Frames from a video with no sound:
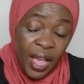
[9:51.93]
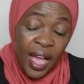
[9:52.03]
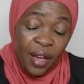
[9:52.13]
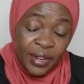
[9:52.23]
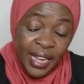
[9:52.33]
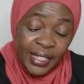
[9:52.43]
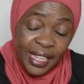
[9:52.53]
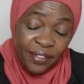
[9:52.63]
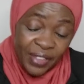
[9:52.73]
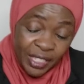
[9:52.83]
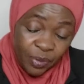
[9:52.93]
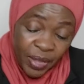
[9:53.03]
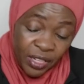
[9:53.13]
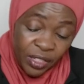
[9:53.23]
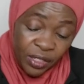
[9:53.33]
How does
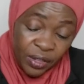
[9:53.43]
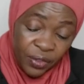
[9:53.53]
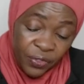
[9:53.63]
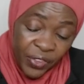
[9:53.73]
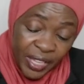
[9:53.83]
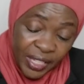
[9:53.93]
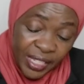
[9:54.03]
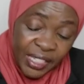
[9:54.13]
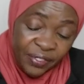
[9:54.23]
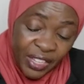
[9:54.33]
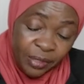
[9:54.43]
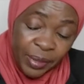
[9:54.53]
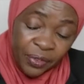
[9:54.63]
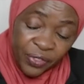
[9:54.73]
this investment